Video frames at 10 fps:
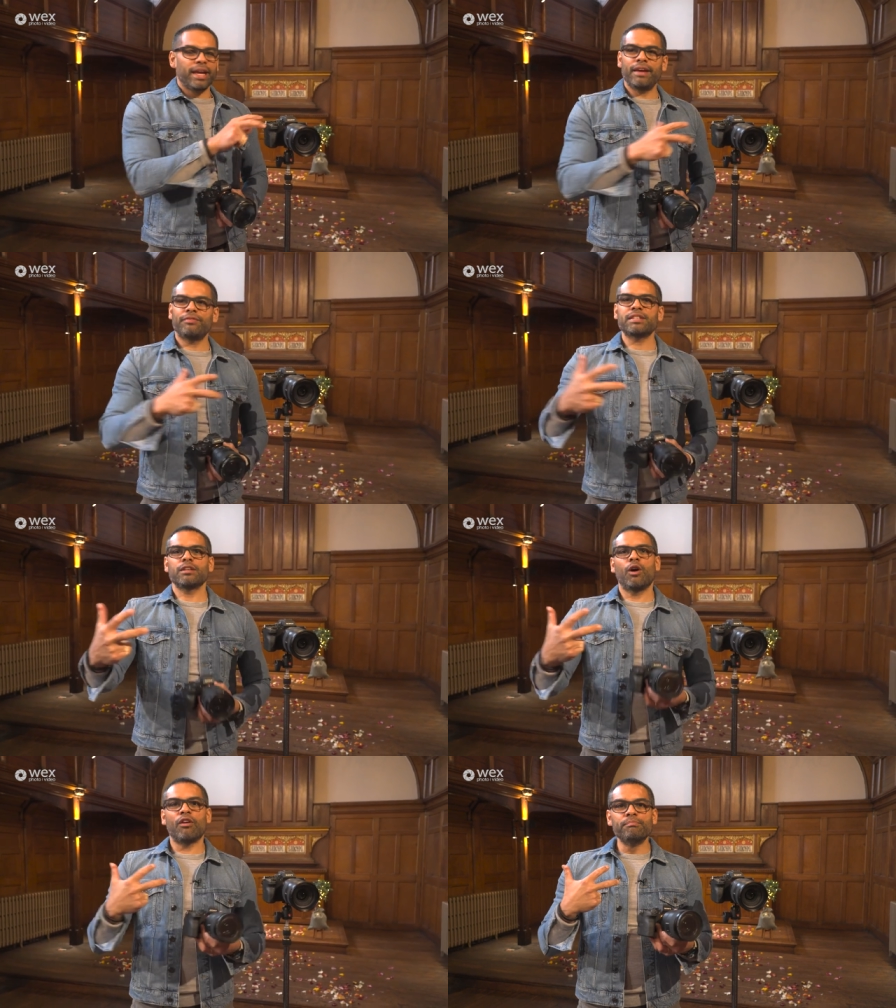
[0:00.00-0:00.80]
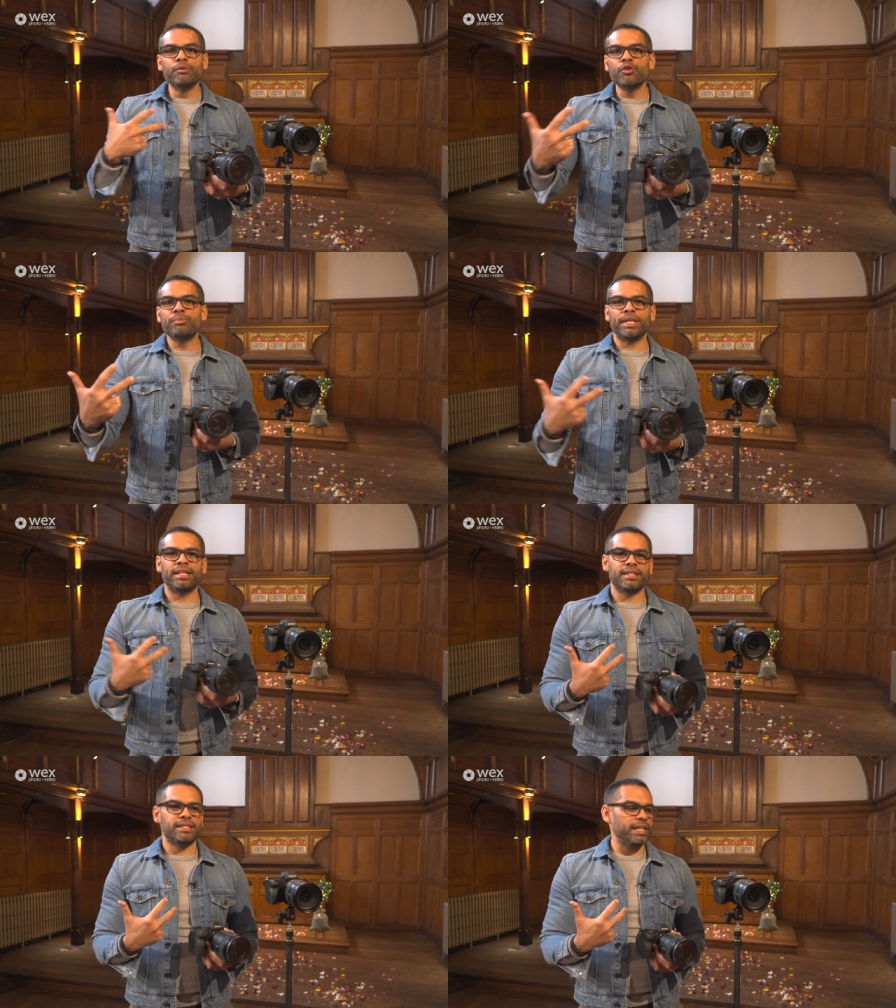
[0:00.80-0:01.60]
if there's a lot of movement
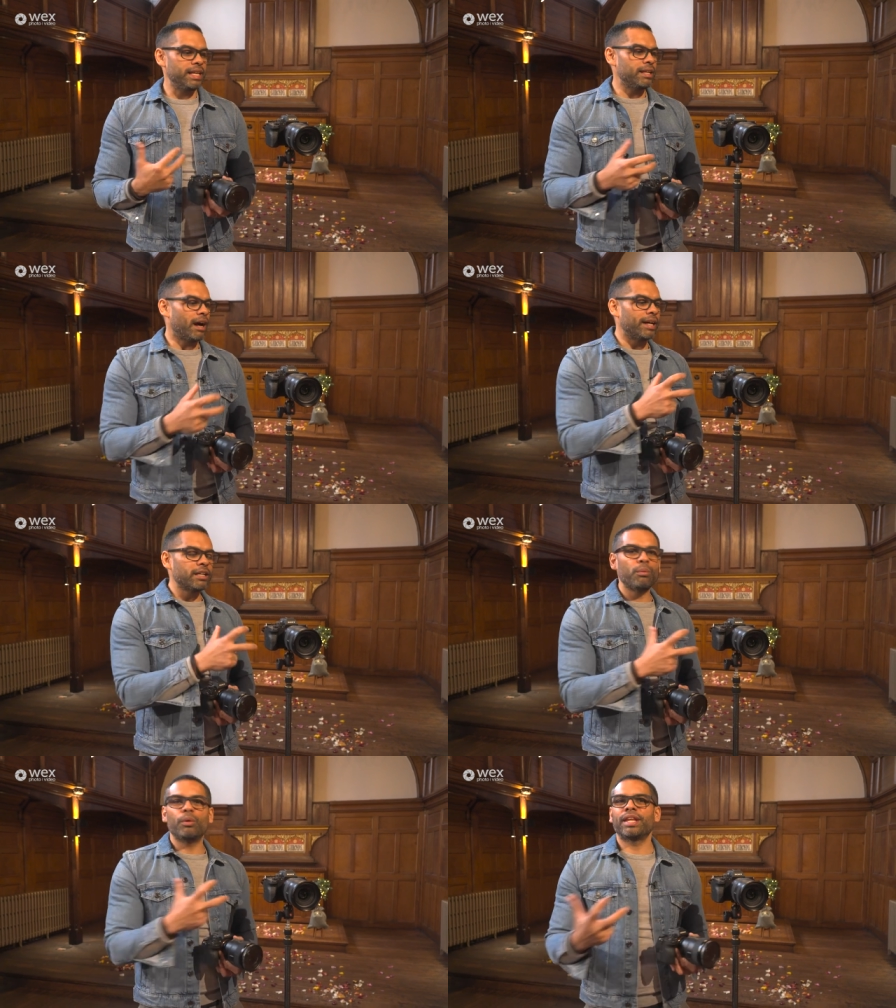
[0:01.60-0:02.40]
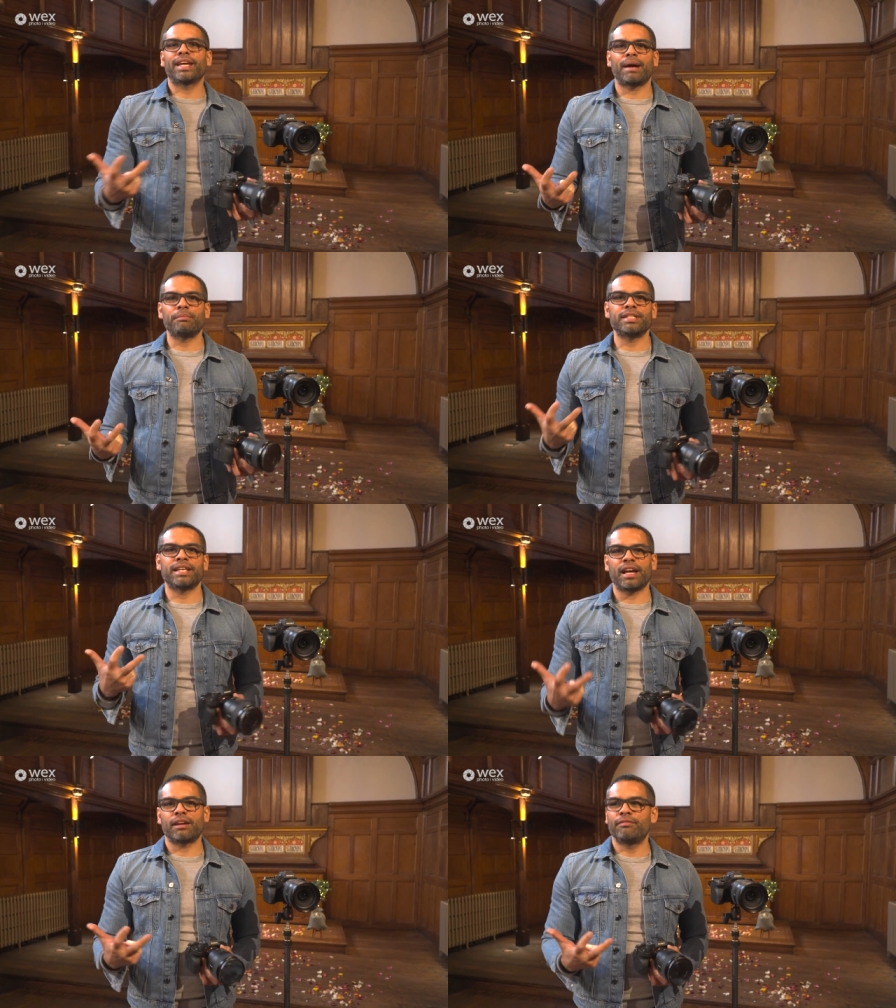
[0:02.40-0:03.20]
in the scene, I don't want the camera to
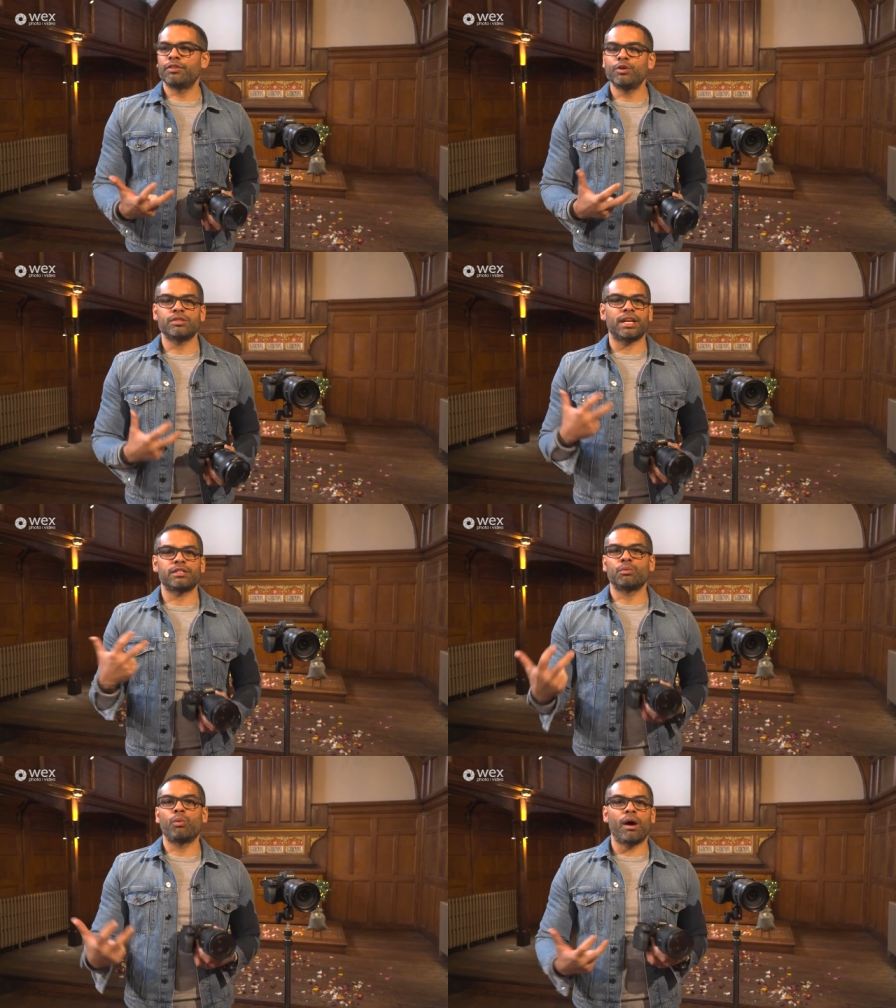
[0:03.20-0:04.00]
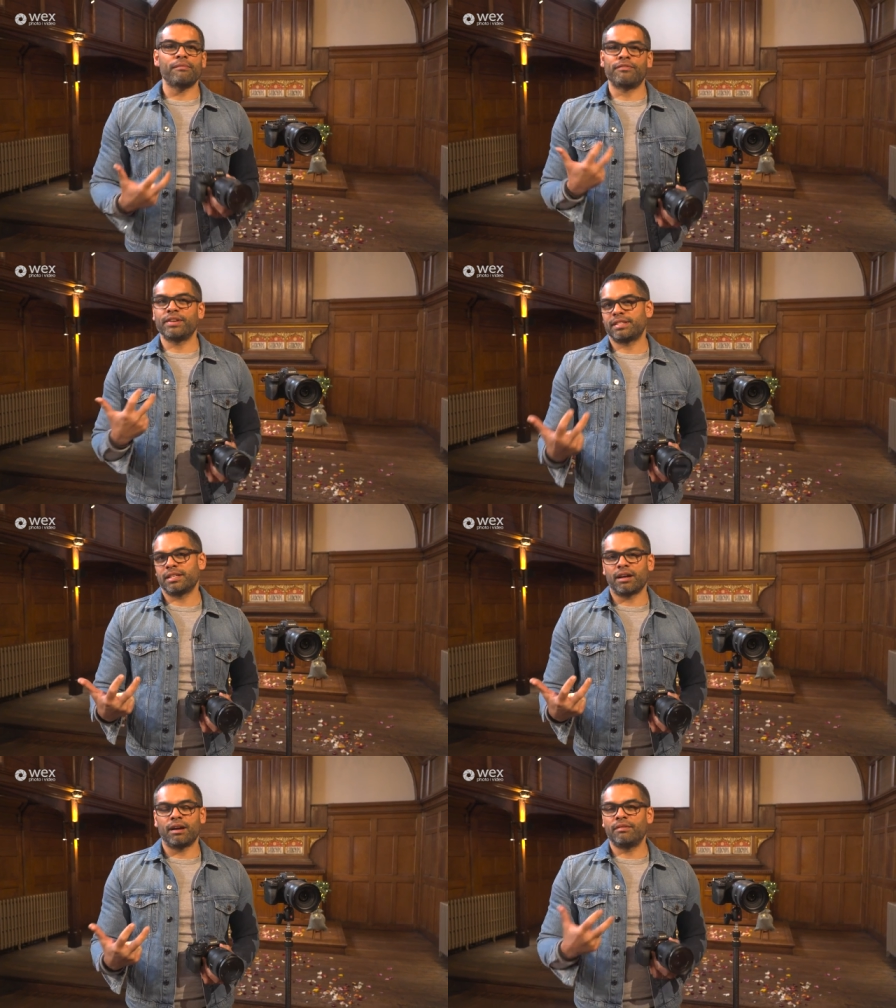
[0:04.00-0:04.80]
get confused as to what I'm
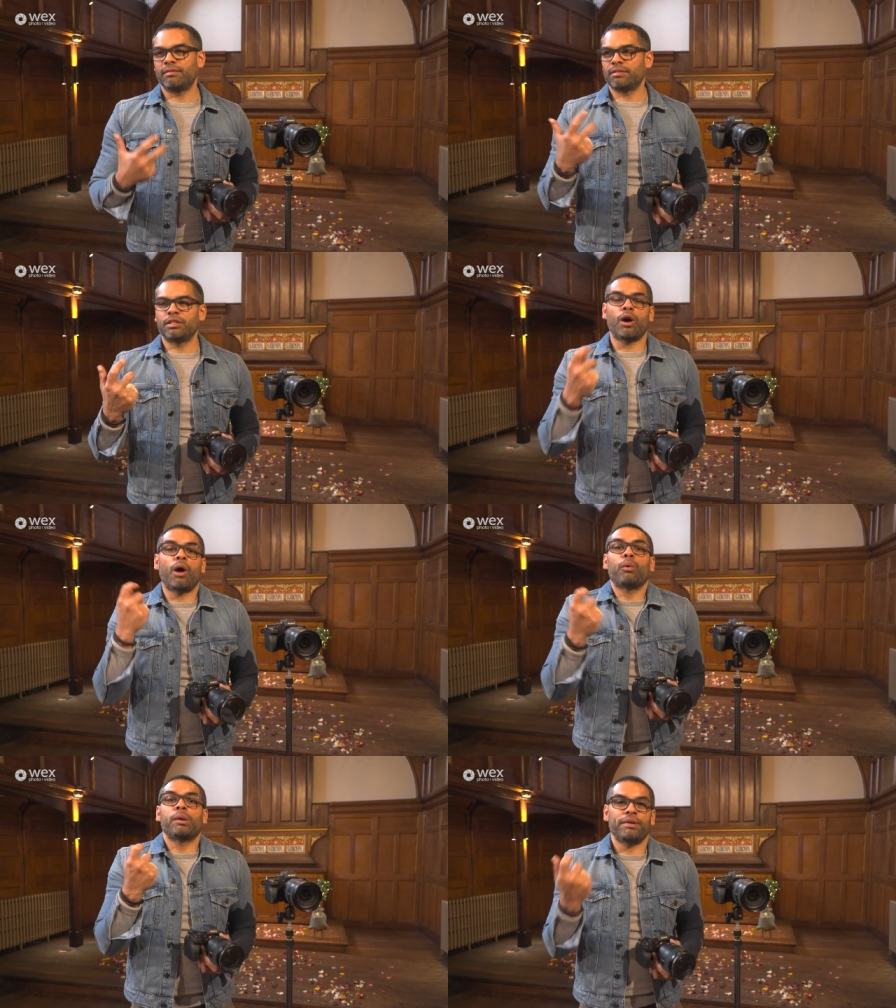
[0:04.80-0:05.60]
fixing, uh, you know, I want to